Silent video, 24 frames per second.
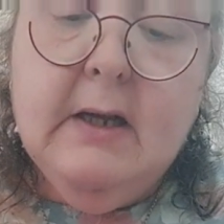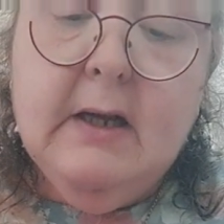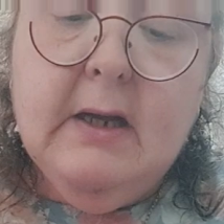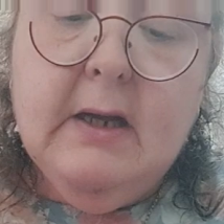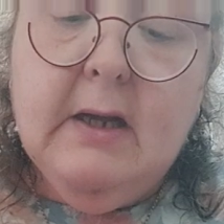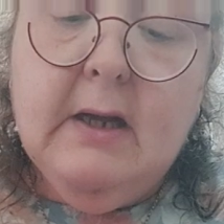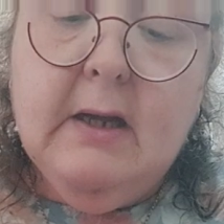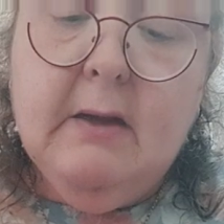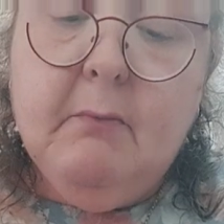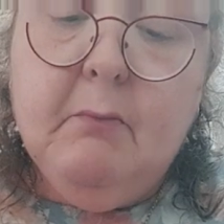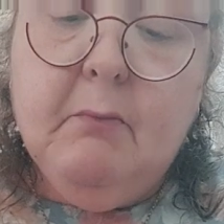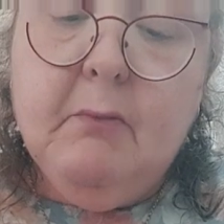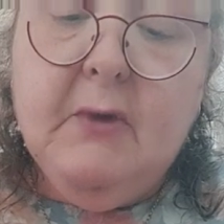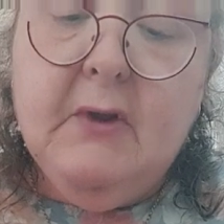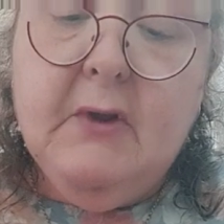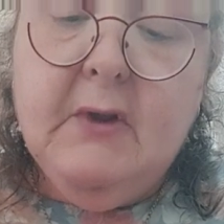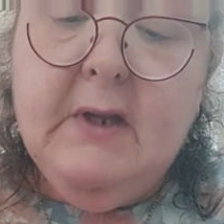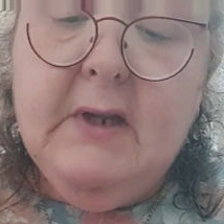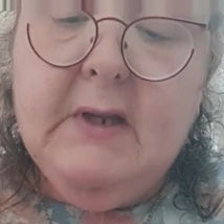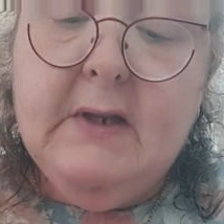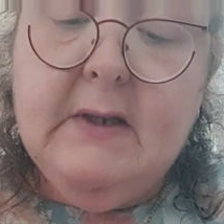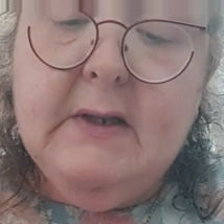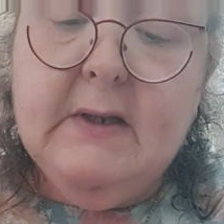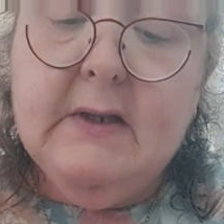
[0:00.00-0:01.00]
But
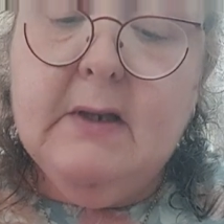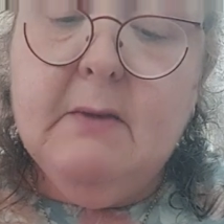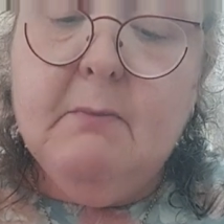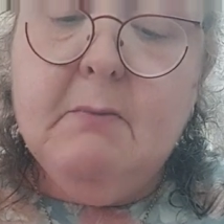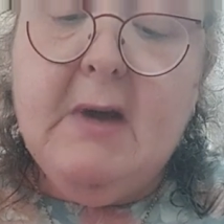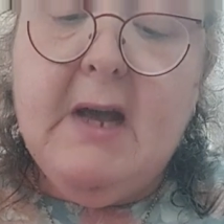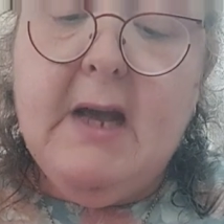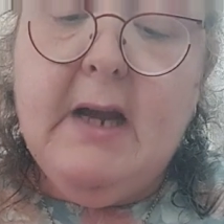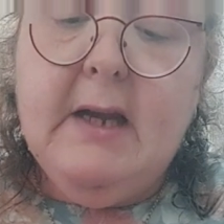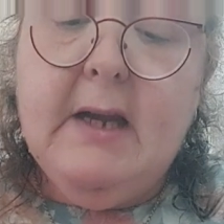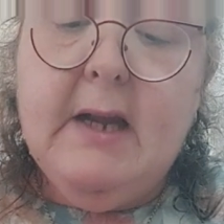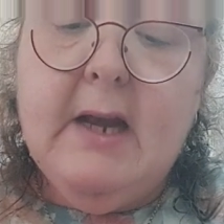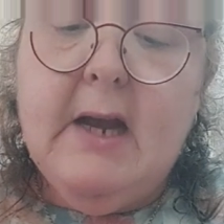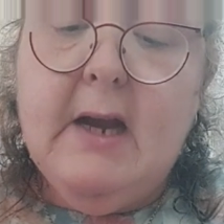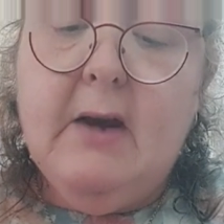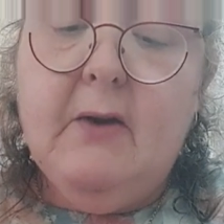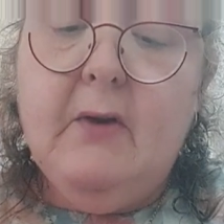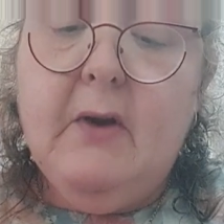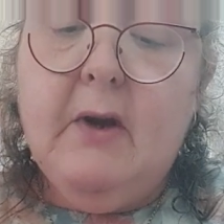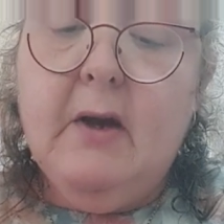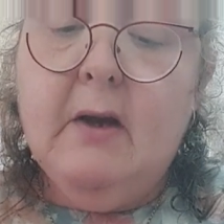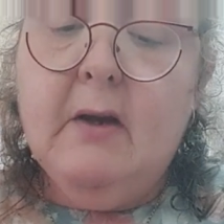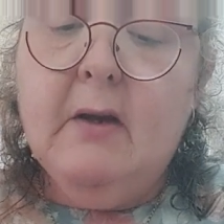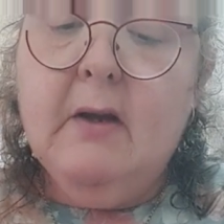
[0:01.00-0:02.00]
this is the main
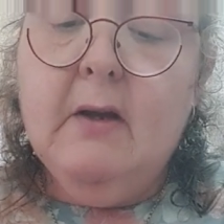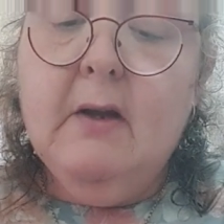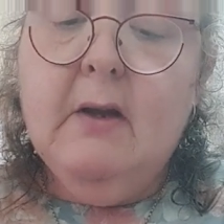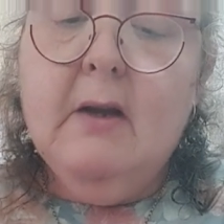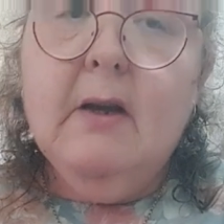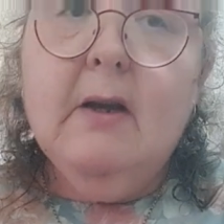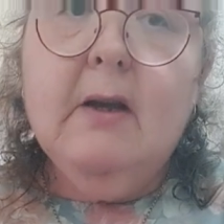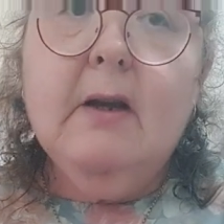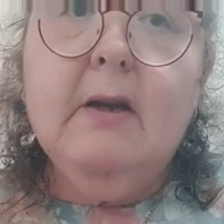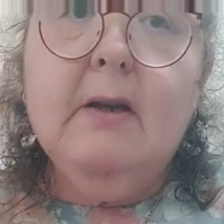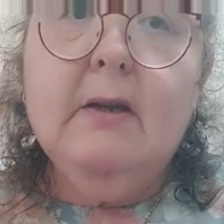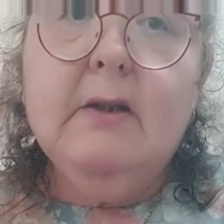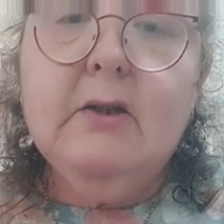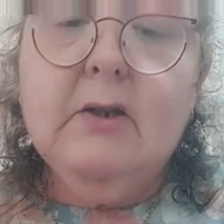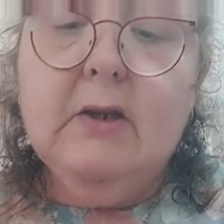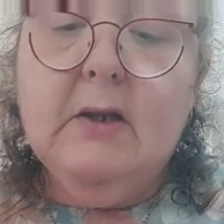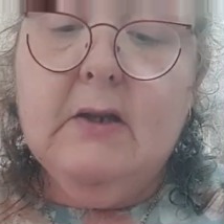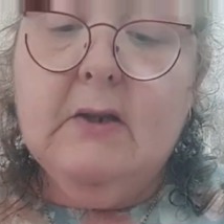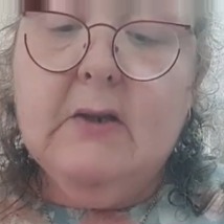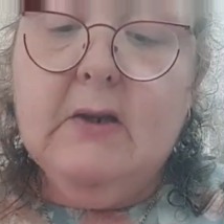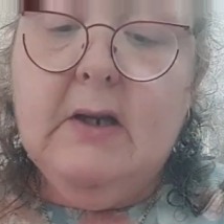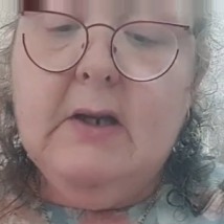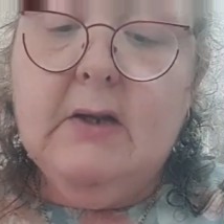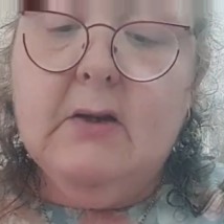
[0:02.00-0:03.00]
area, and as you
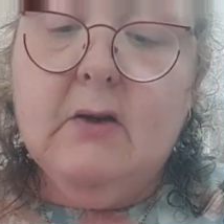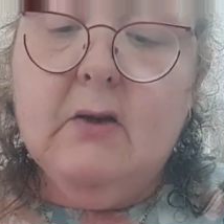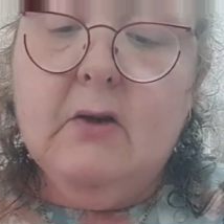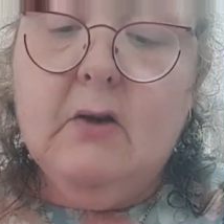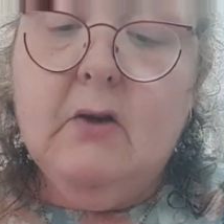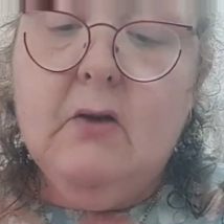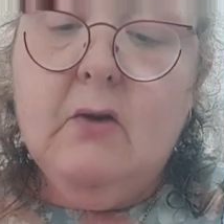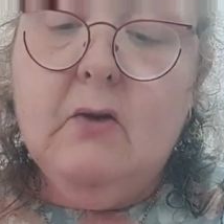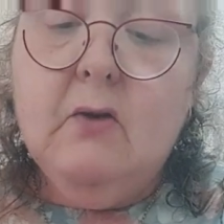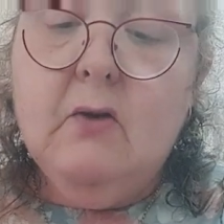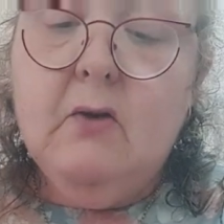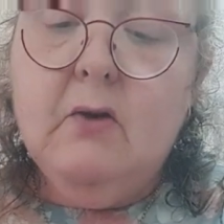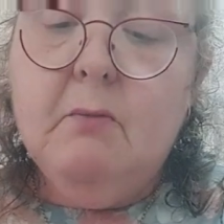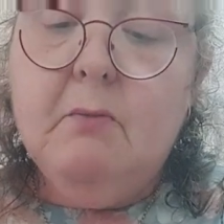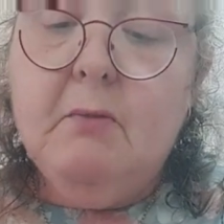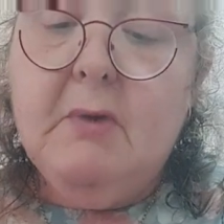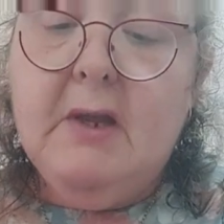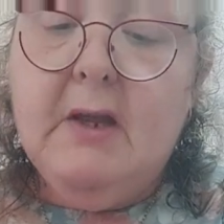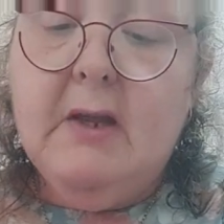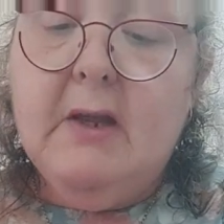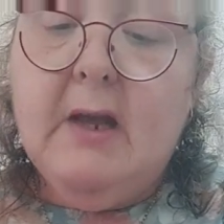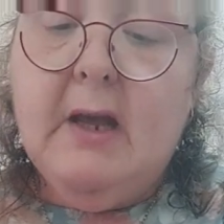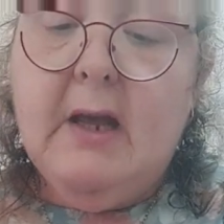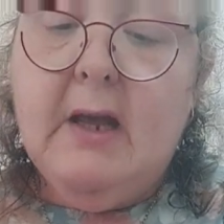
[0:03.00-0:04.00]
can see, he's got another
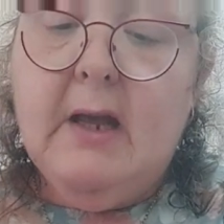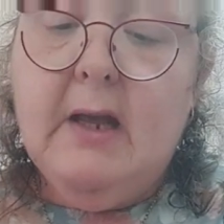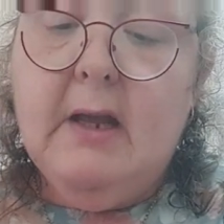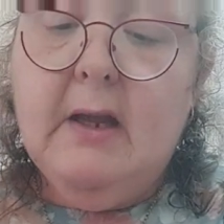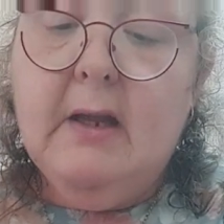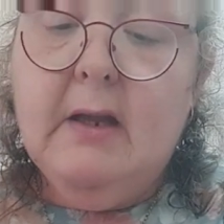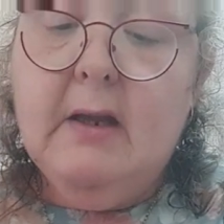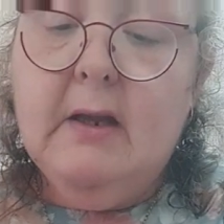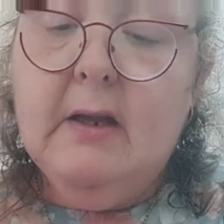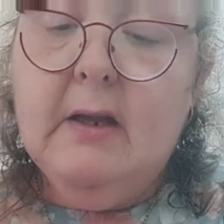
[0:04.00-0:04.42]
bit there.